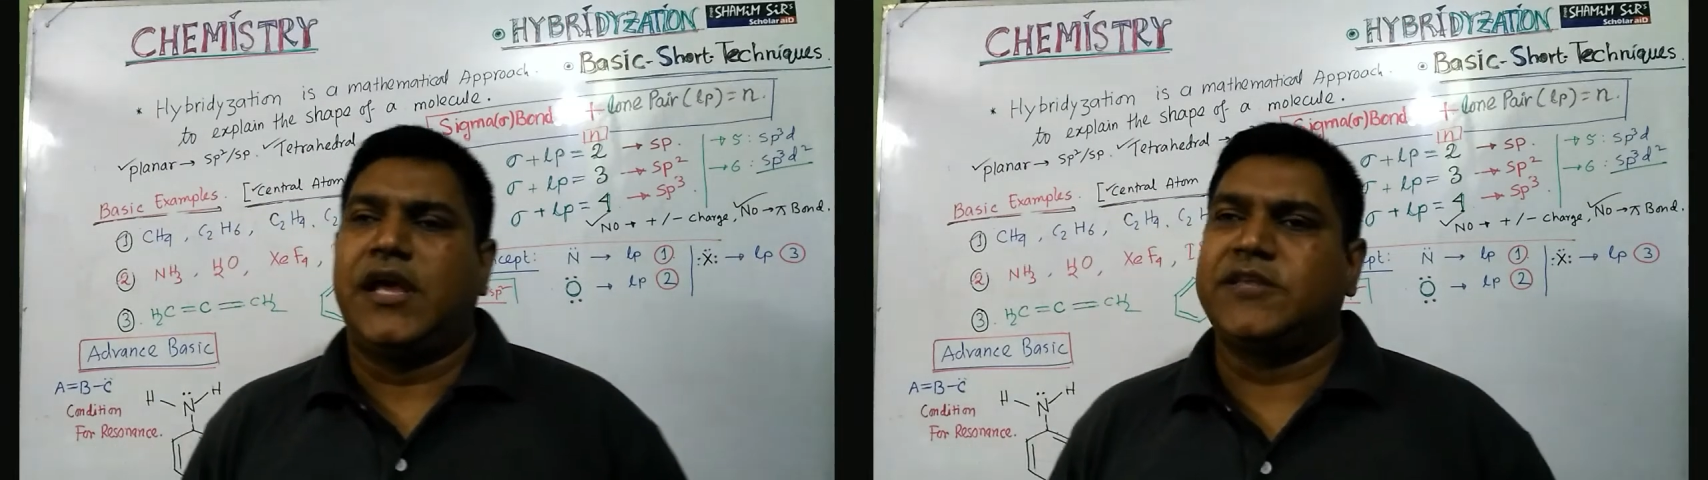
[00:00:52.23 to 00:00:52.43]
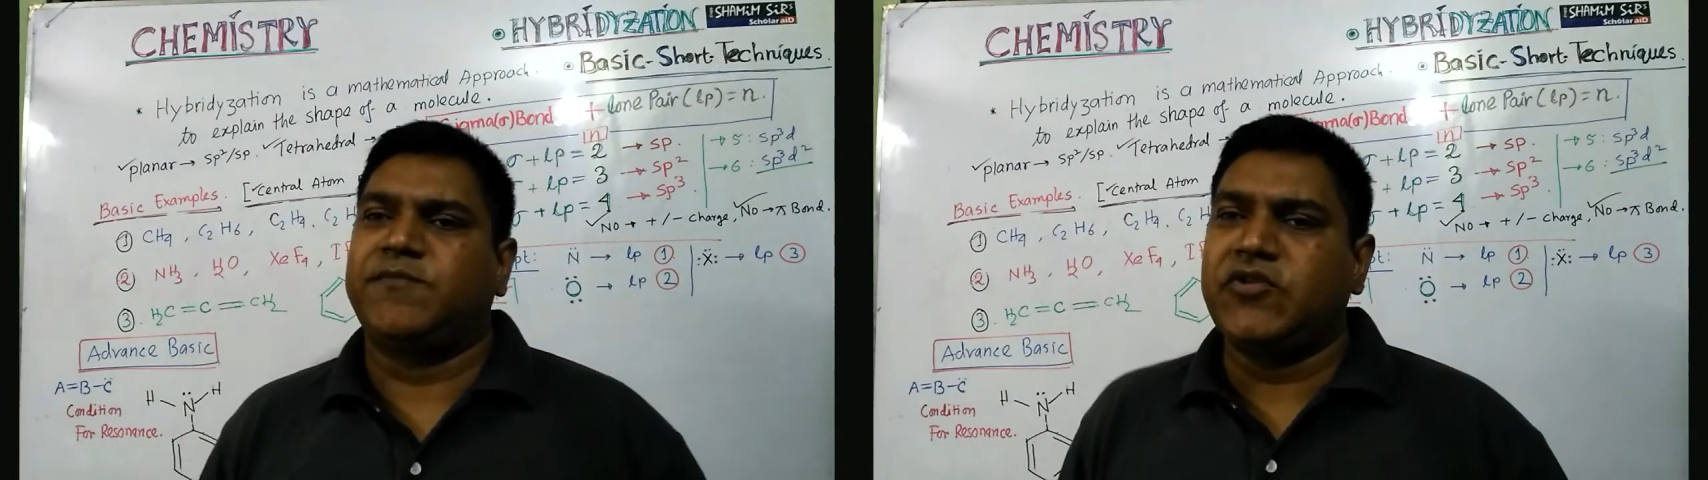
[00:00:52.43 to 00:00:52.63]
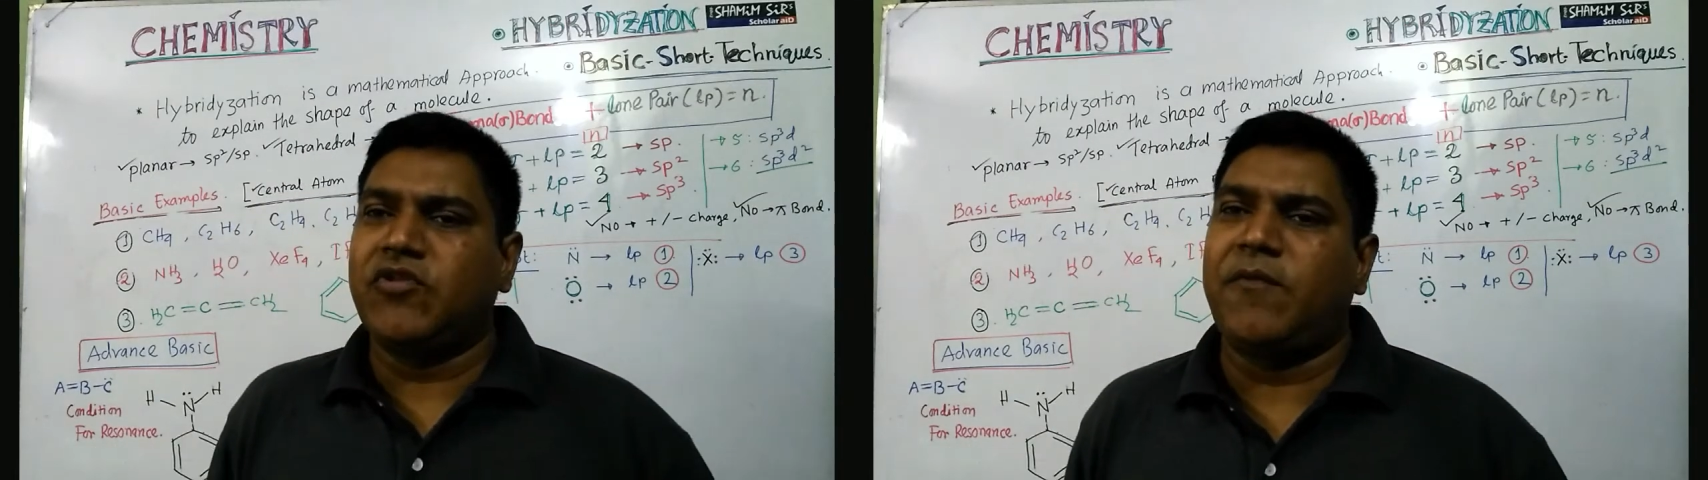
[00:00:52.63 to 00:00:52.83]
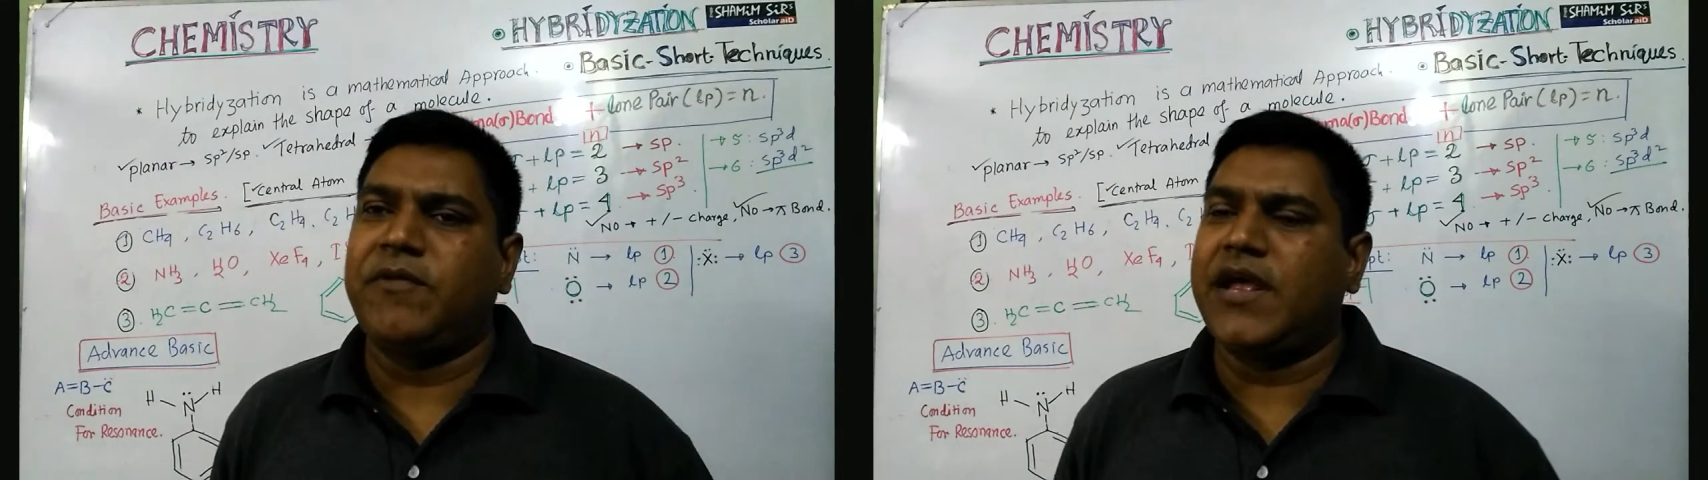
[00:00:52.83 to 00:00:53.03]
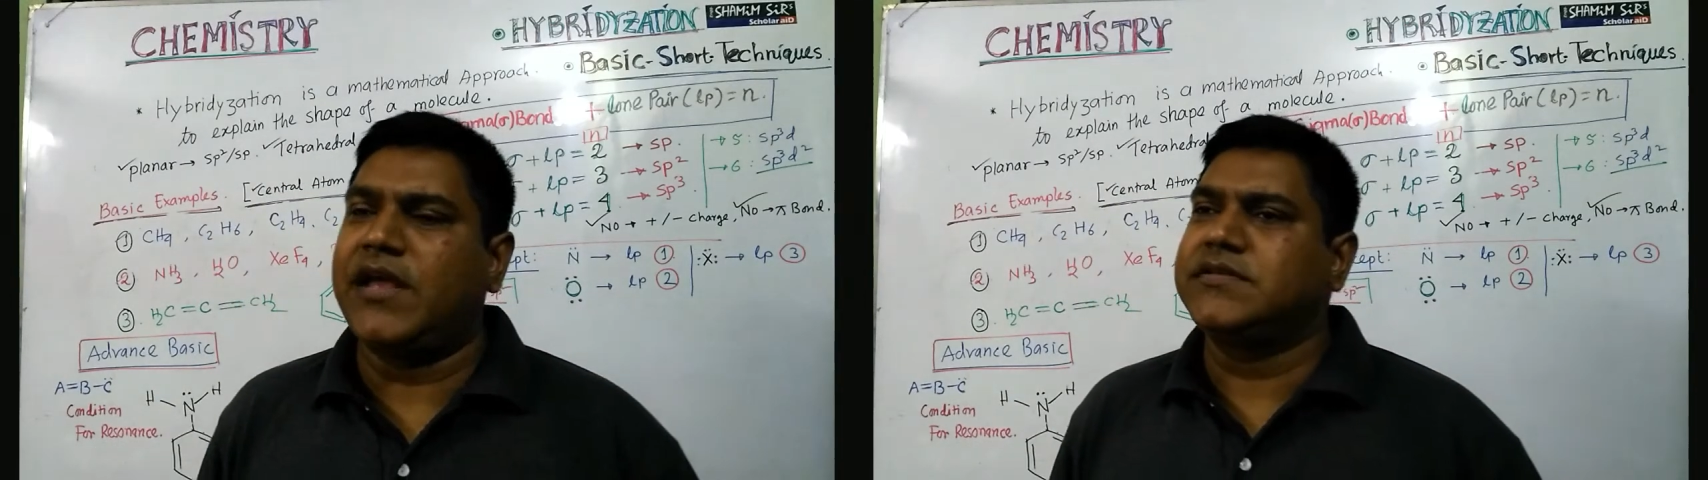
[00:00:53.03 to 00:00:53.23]
sp2
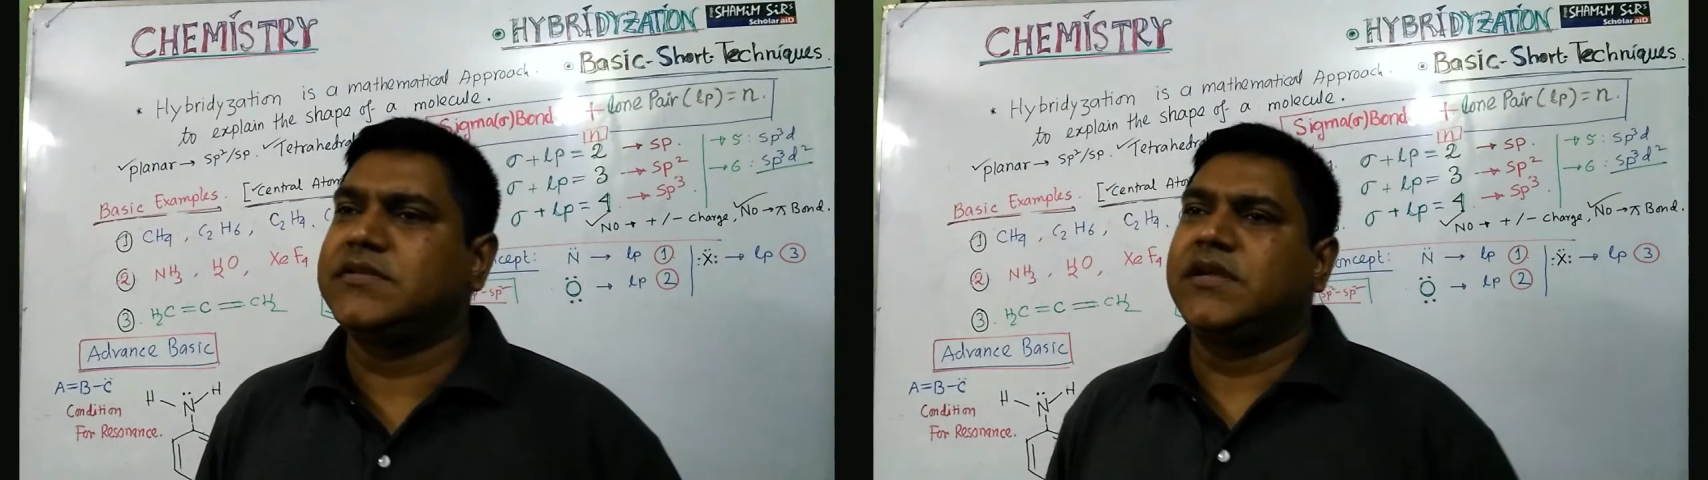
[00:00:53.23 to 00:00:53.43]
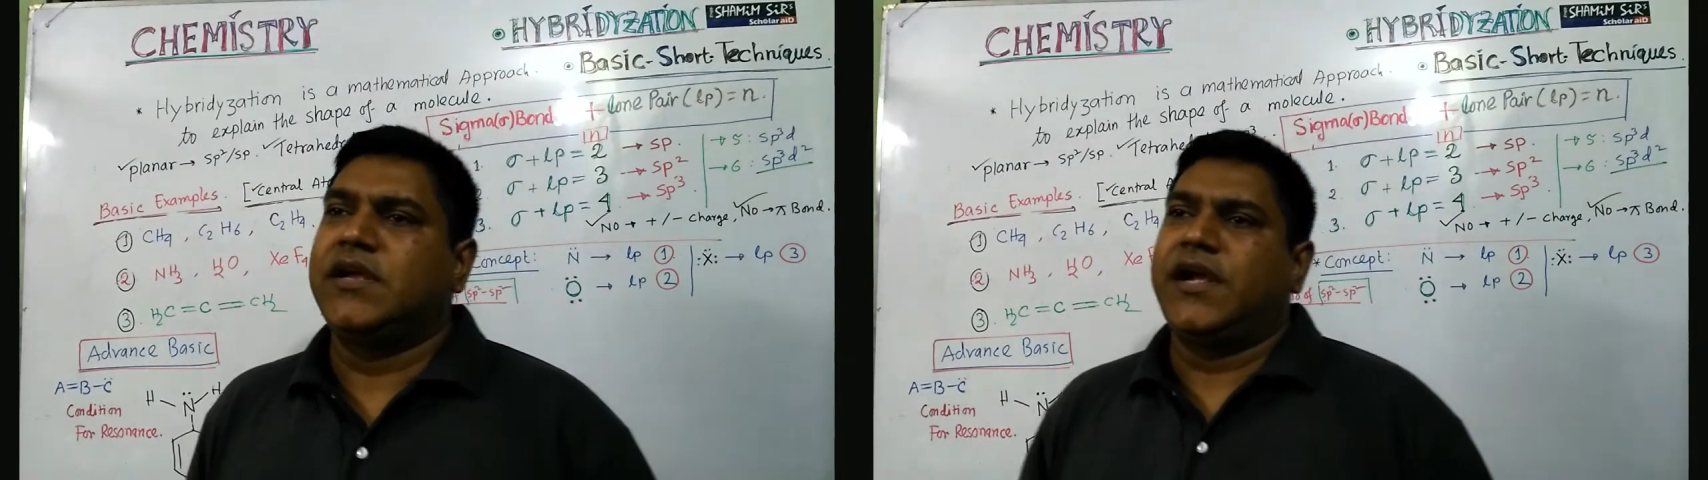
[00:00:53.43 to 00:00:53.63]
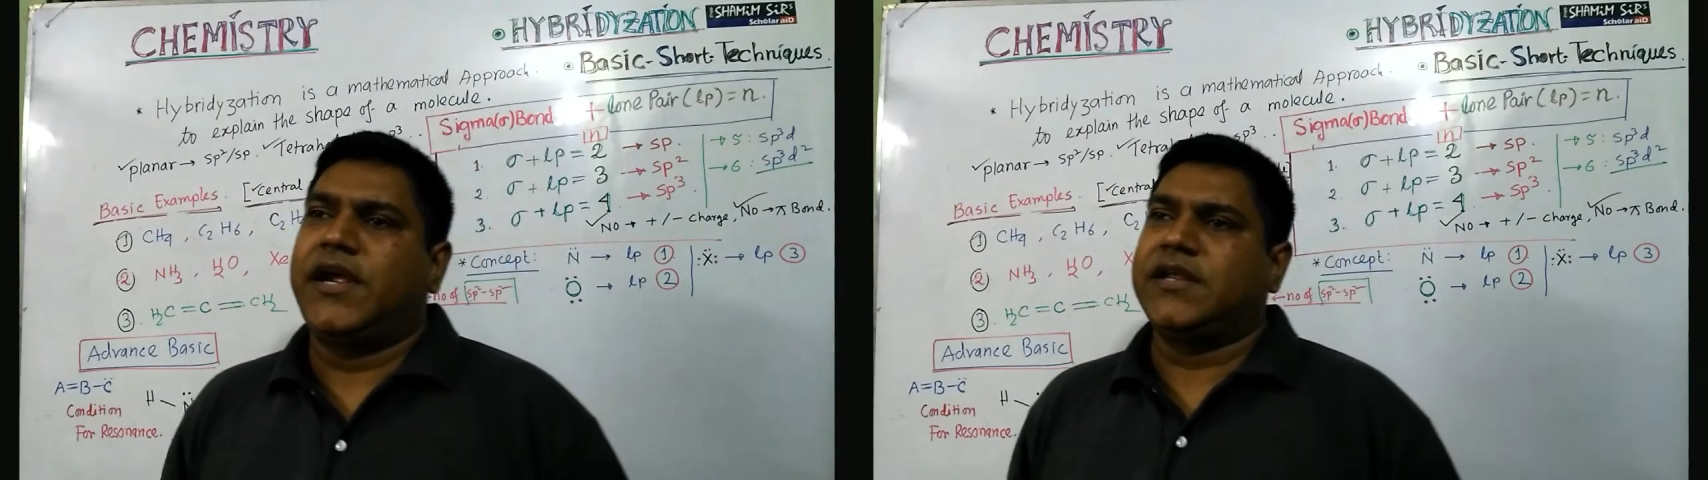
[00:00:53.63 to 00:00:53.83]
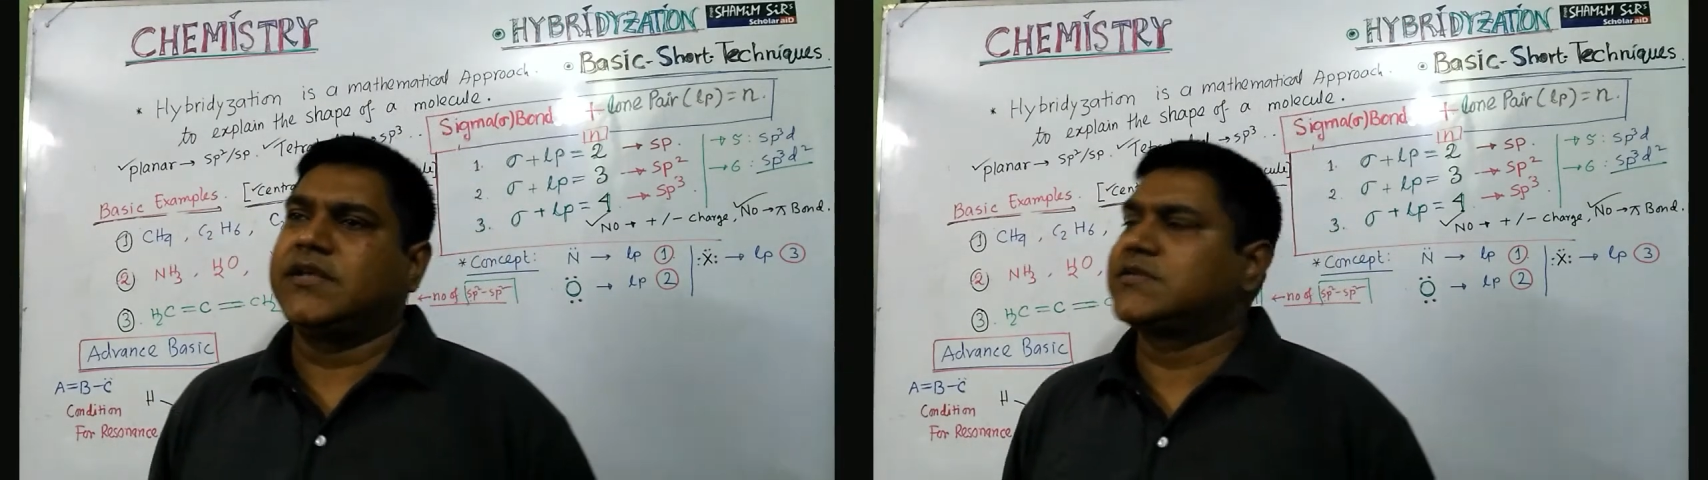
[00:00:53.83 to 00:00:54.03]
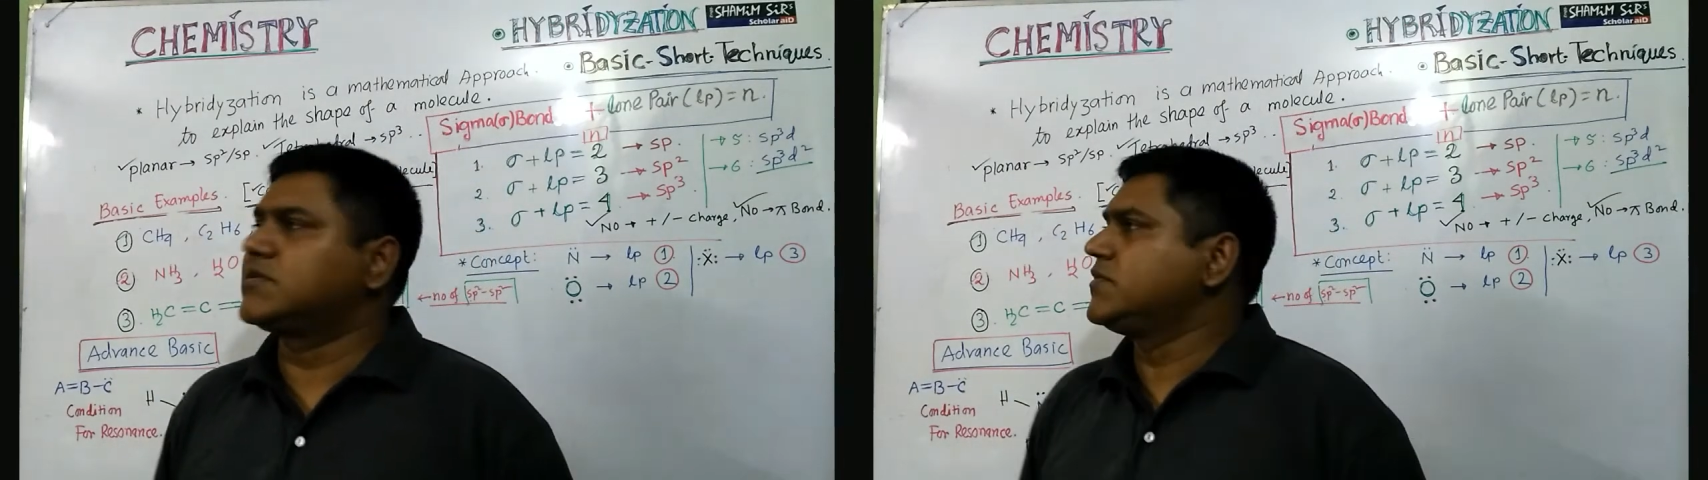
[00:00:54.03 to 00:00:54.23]
hybridized, it
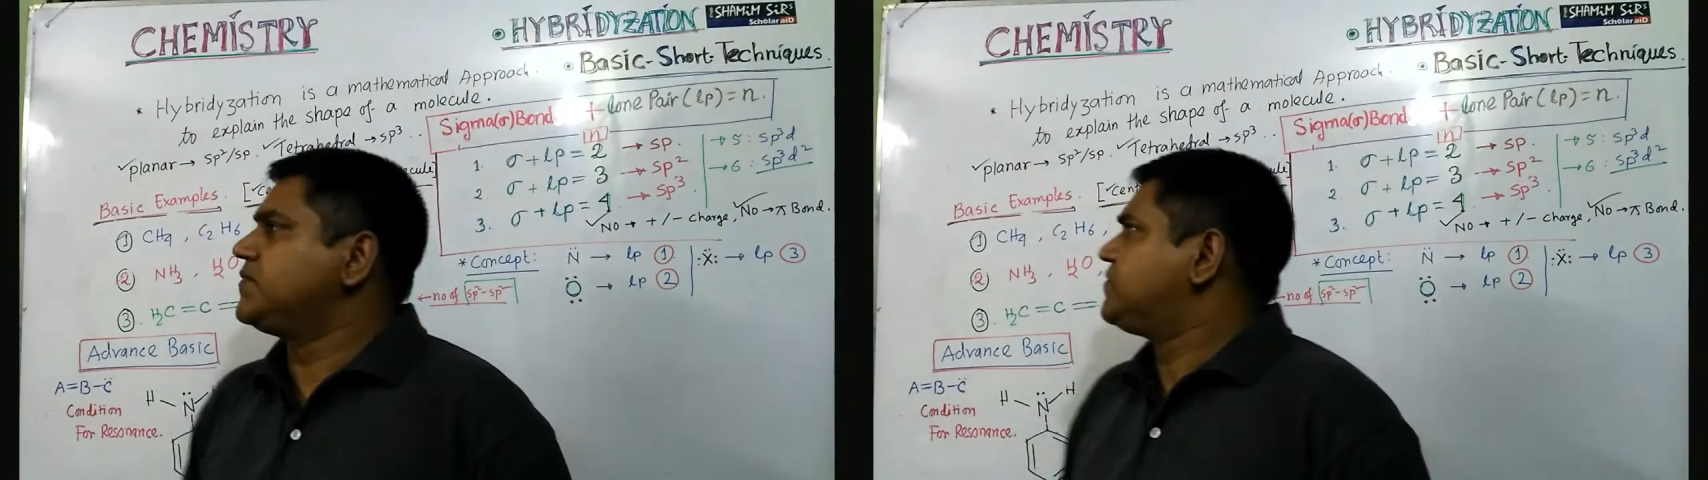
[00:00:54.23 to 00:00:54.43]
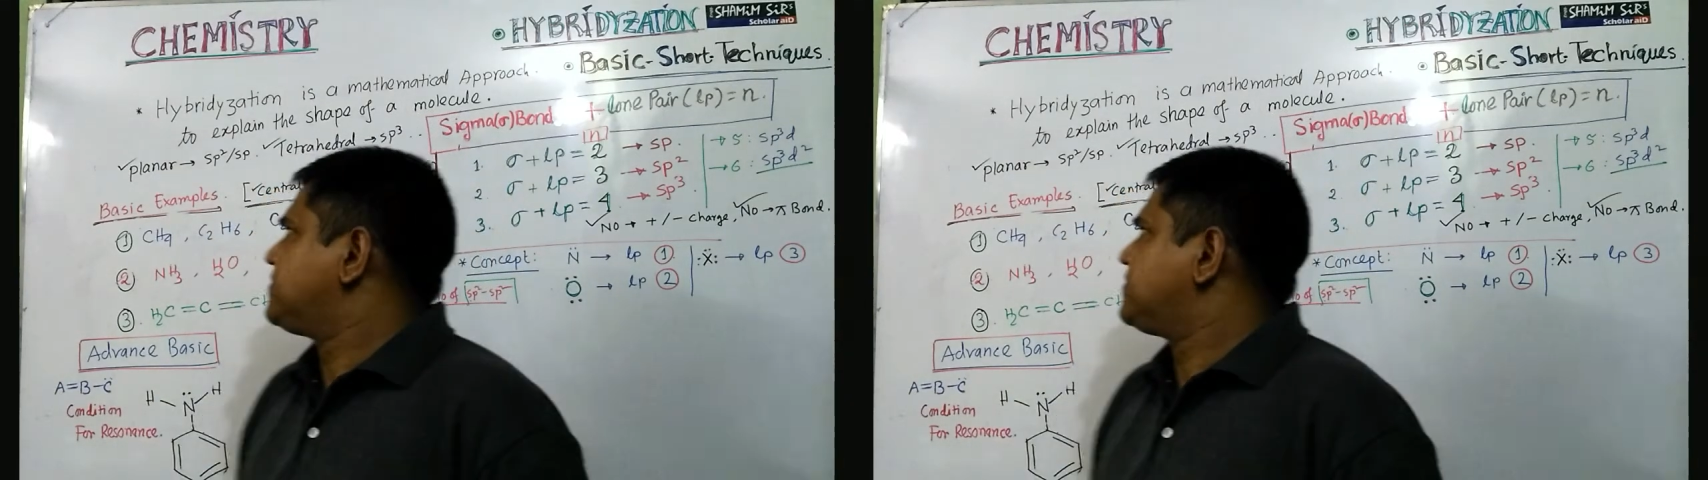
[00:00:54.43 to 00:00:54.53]
is